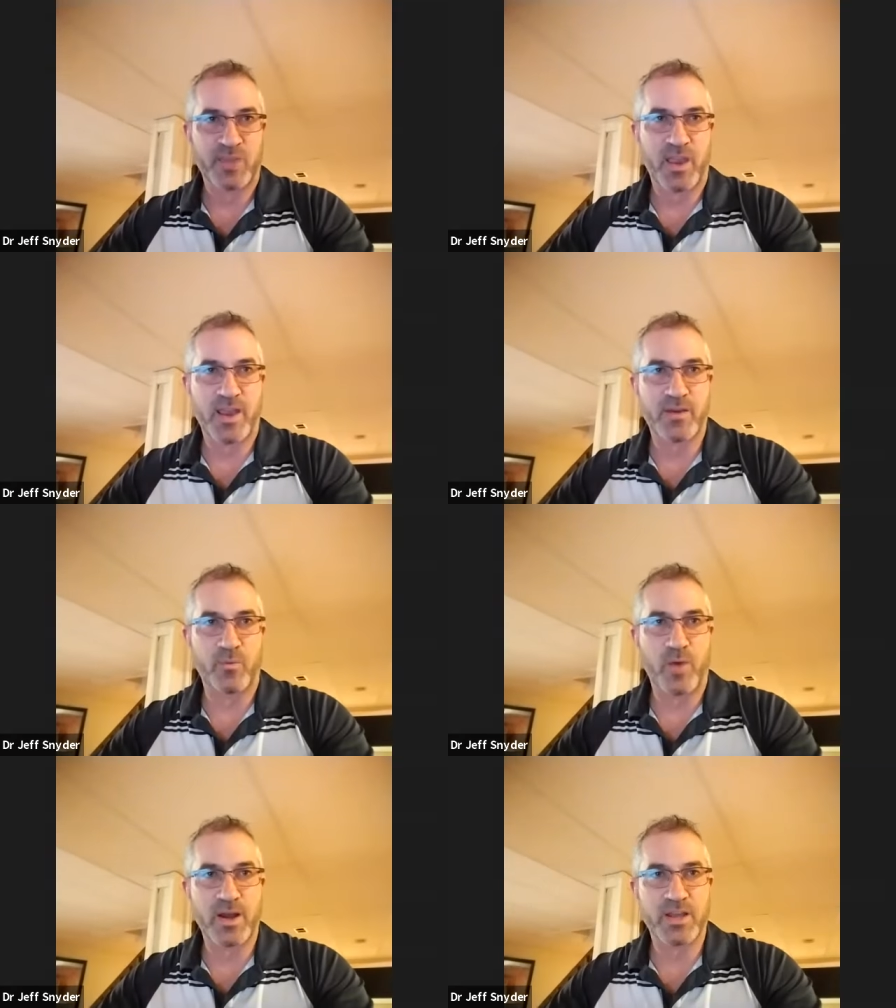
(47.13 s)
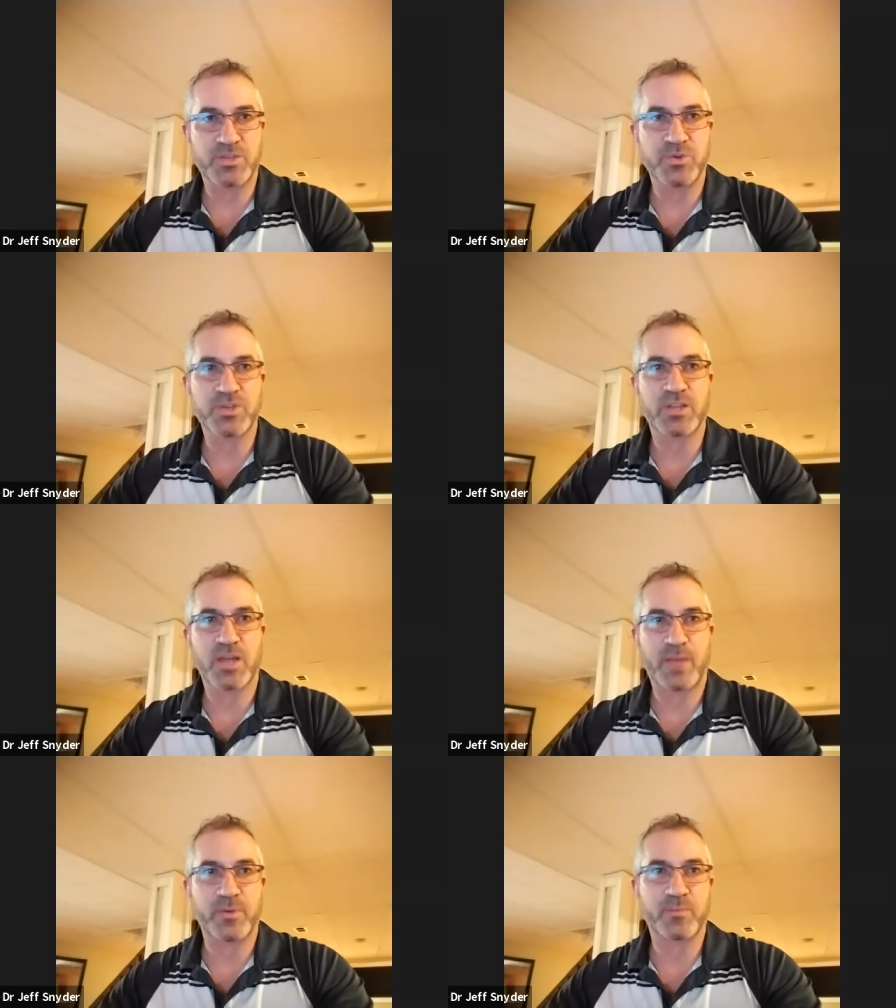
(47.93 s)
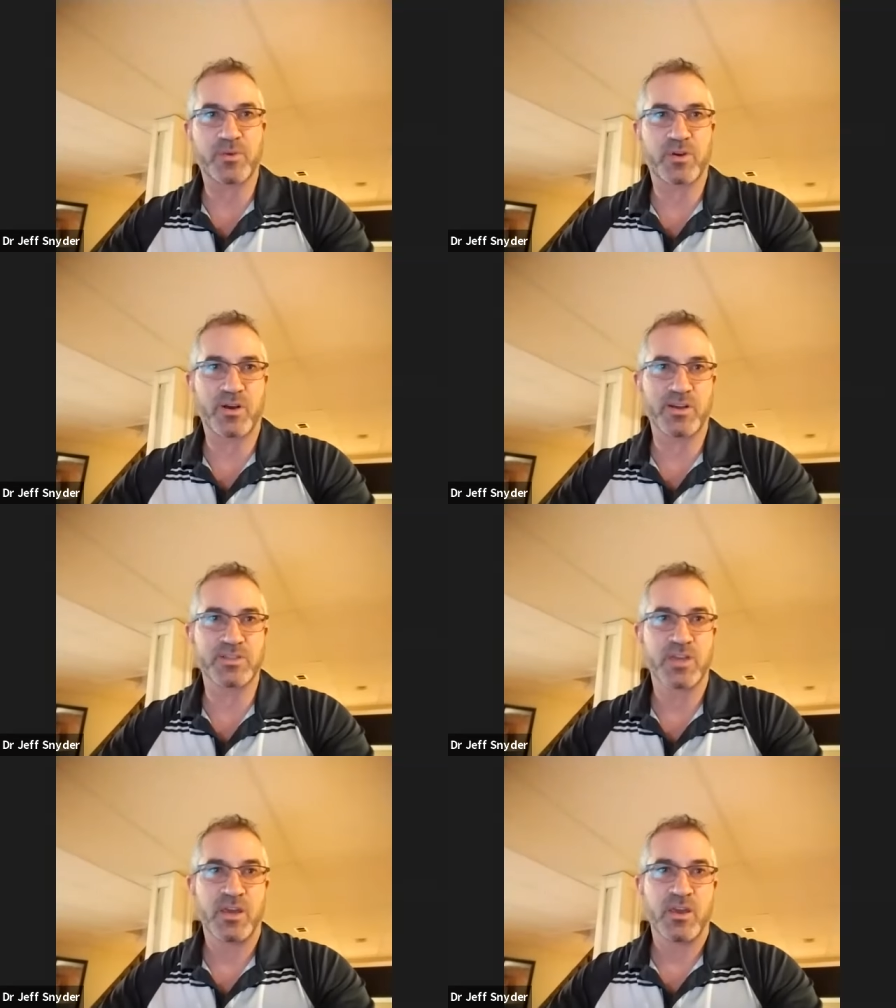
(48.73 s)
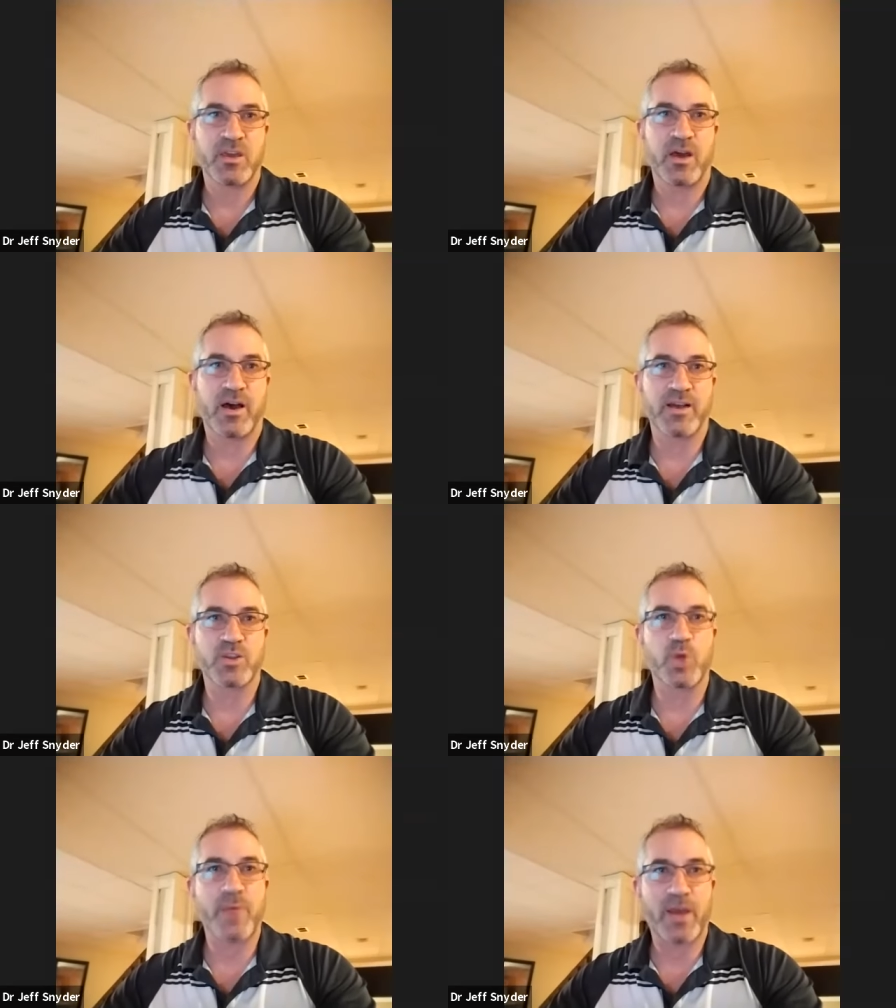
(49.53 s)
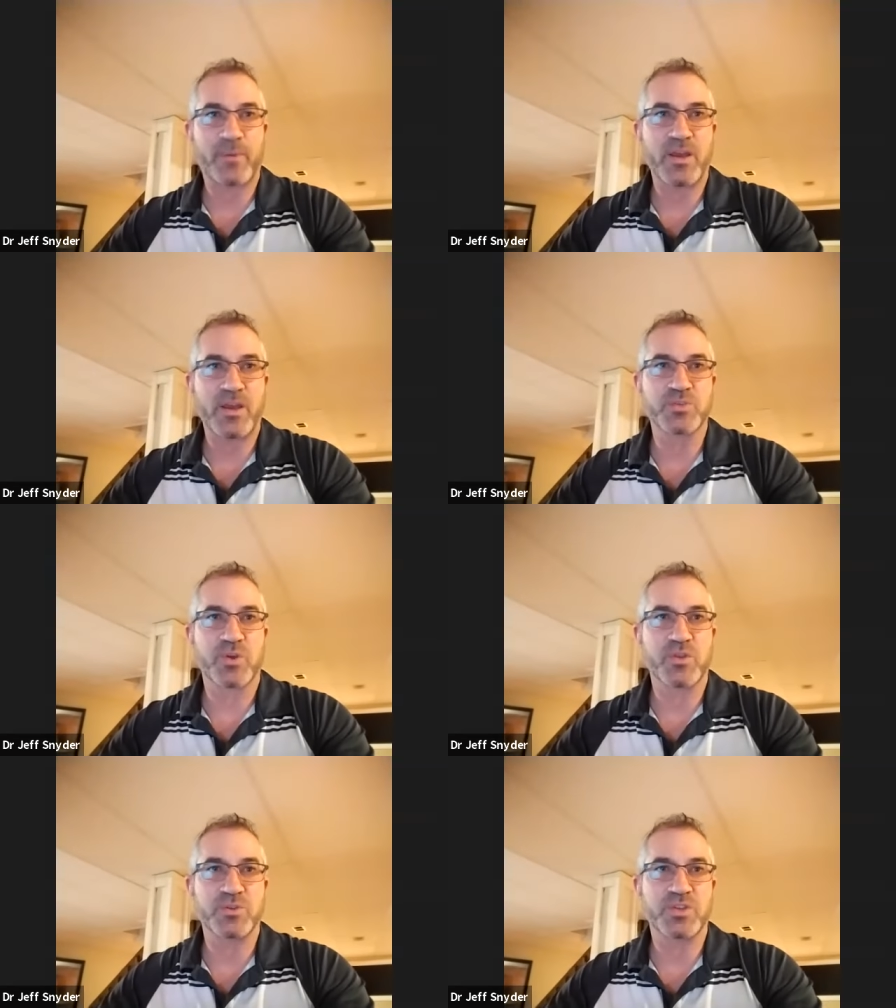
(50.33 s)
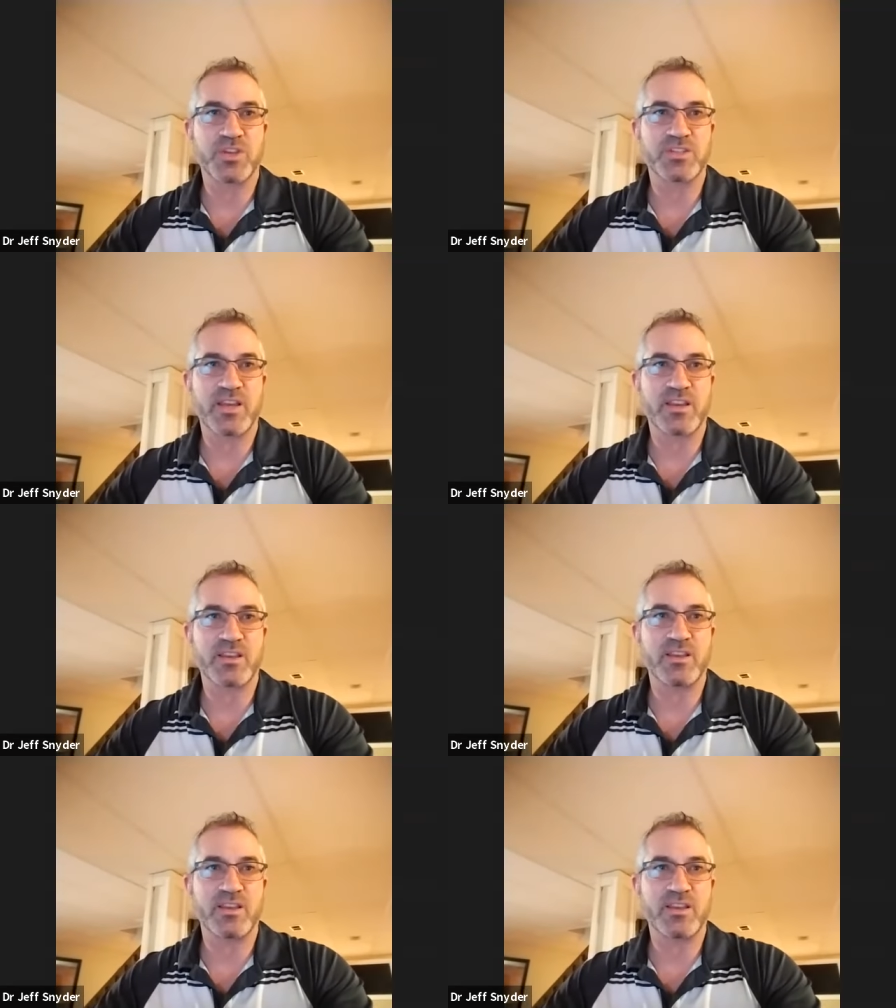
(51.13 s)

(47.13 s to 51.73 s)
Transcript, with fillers: And why did I choose that topic? Because uh, low back pain is one of those things that